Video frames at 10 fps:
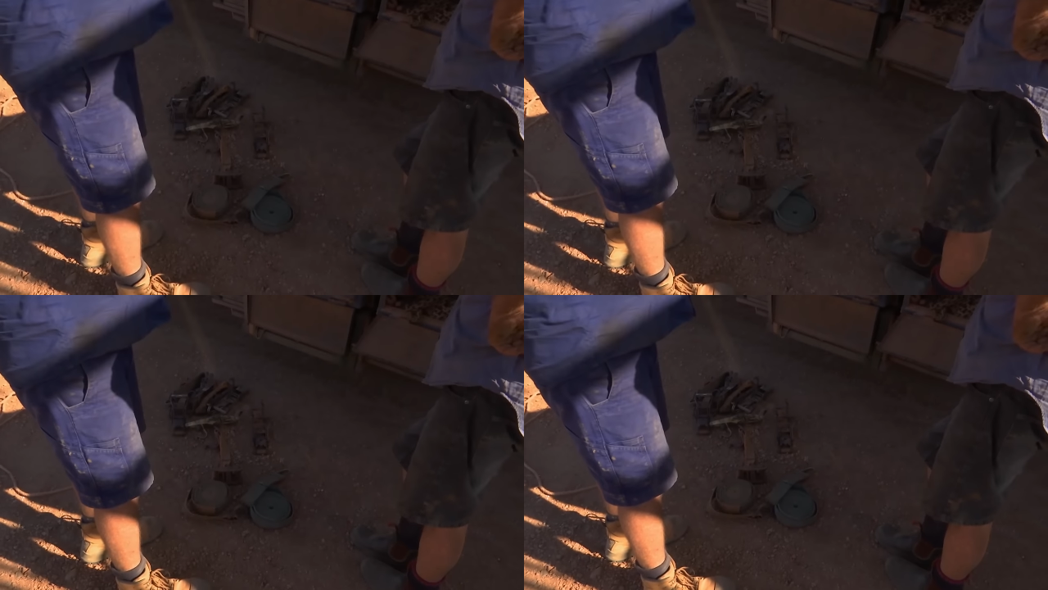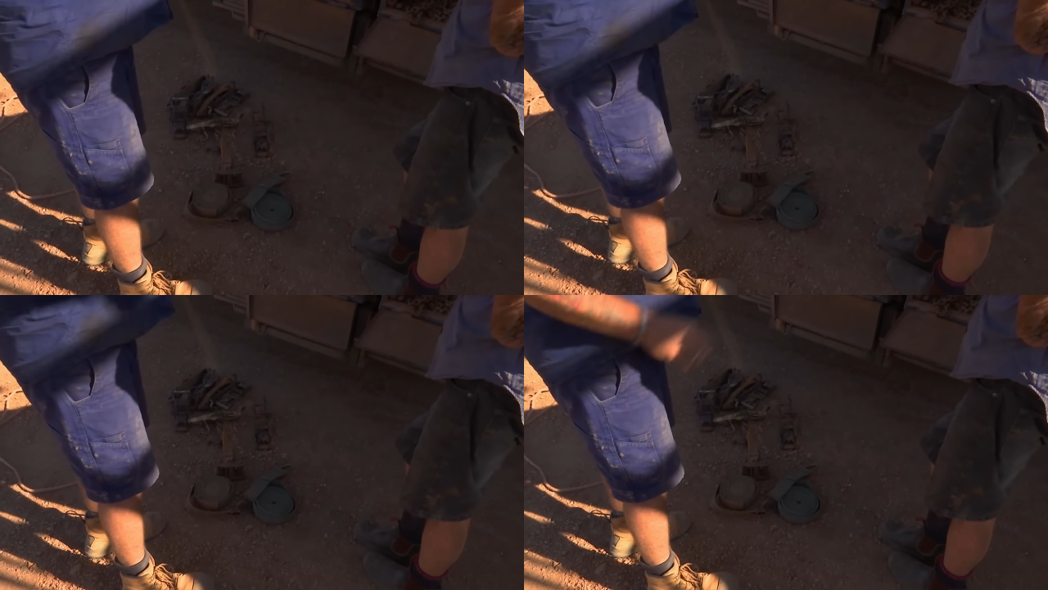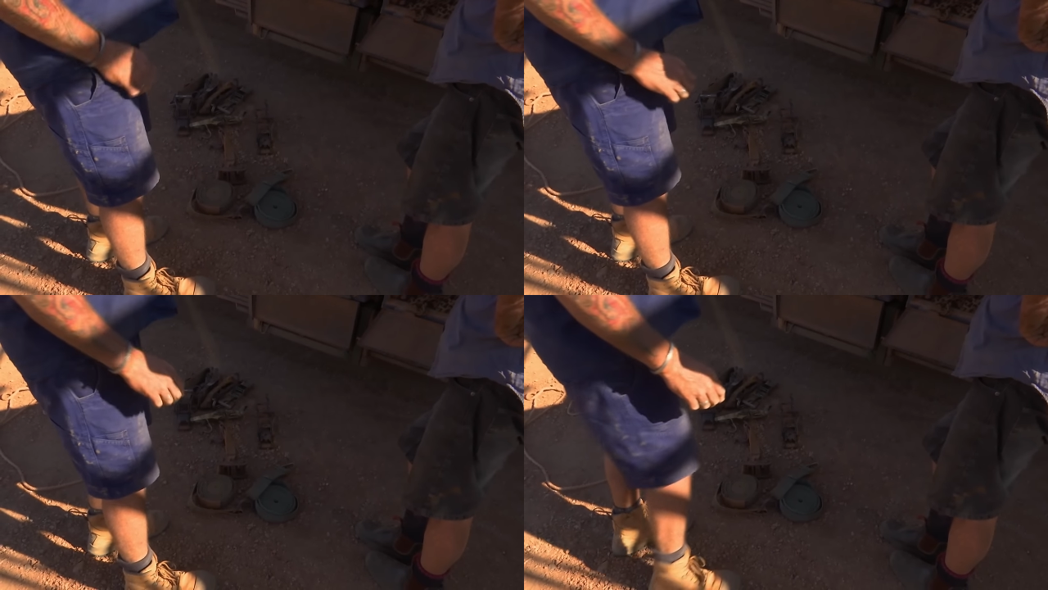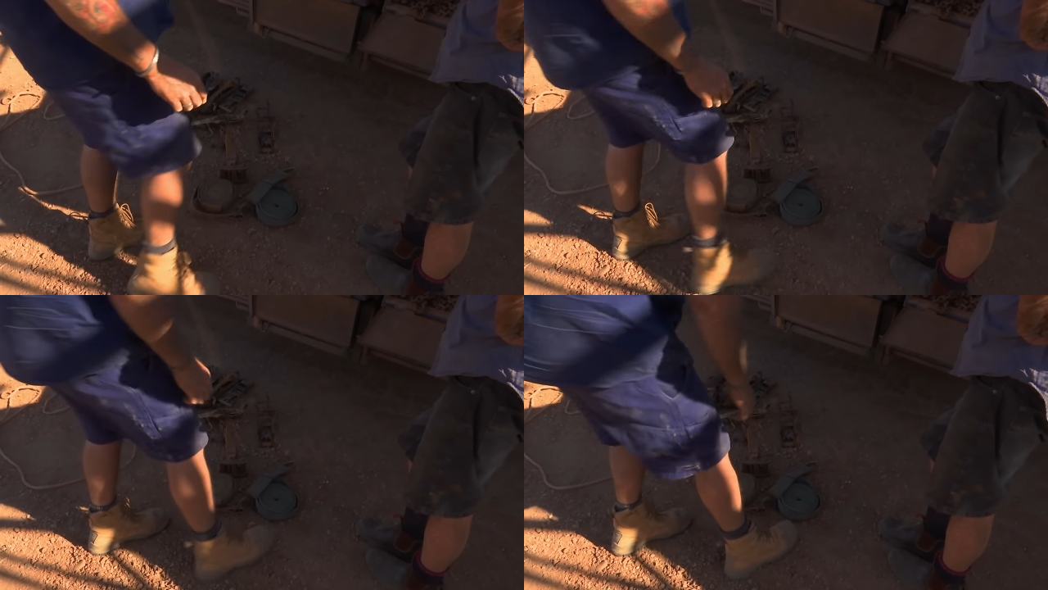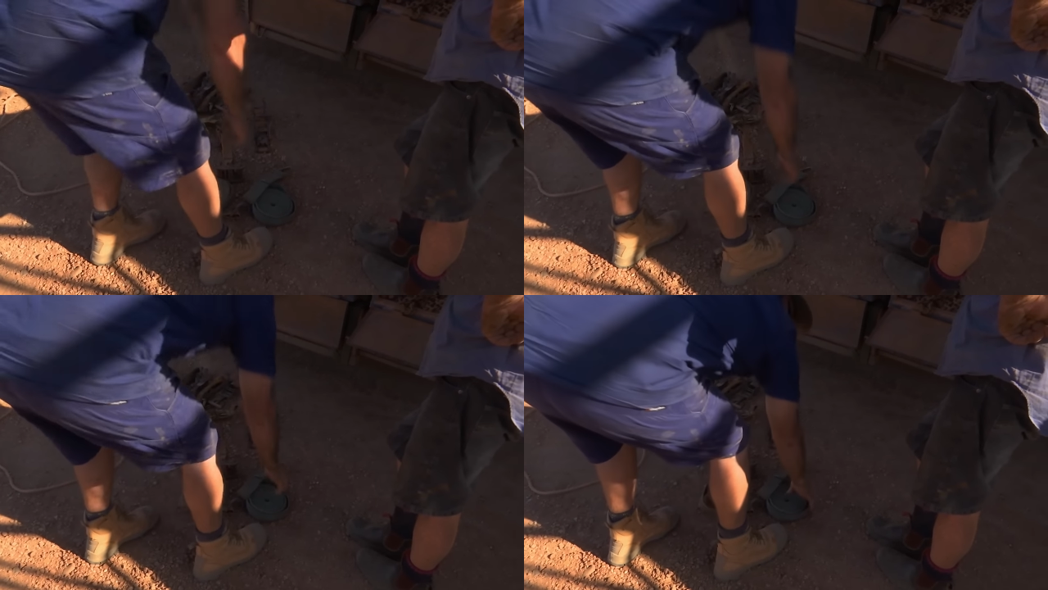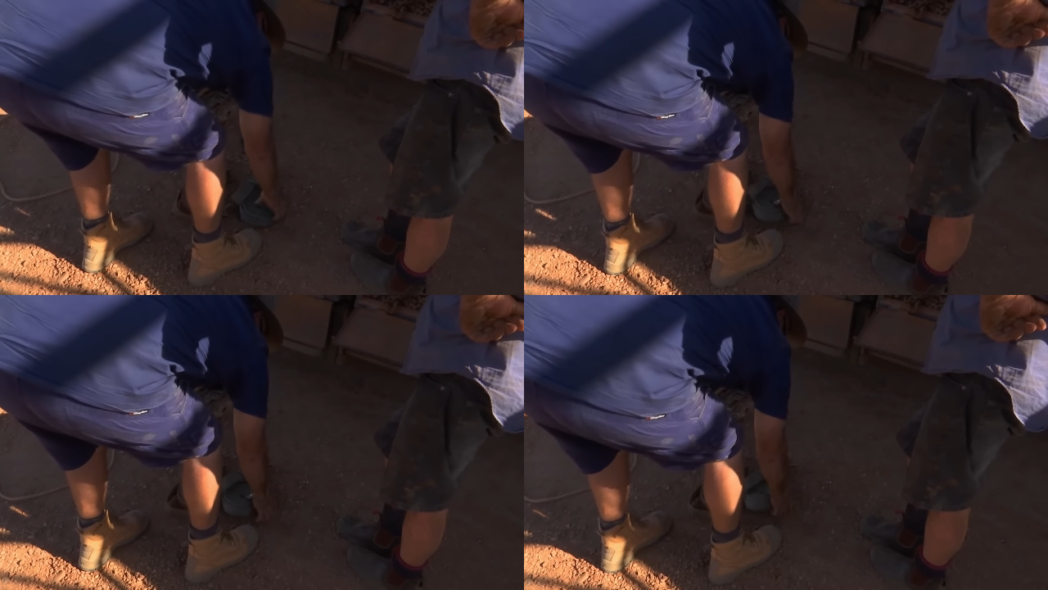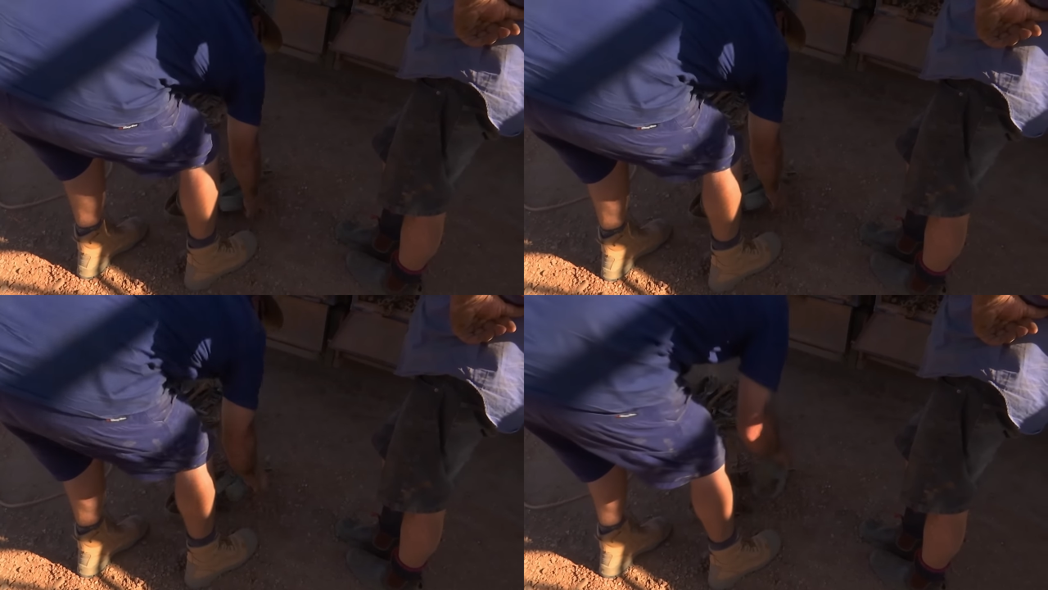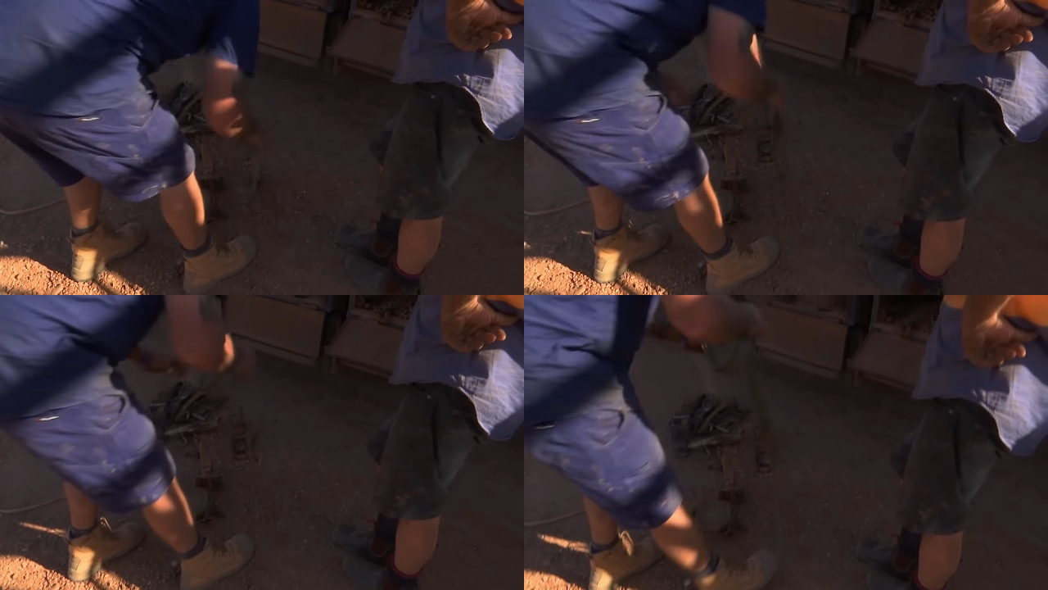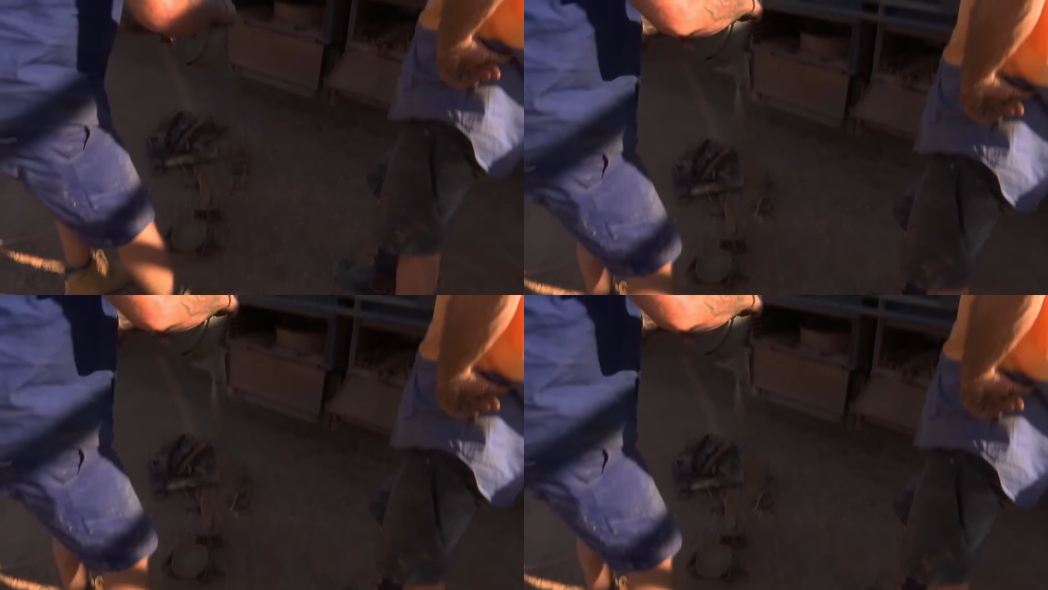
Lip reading: (no speaker visible)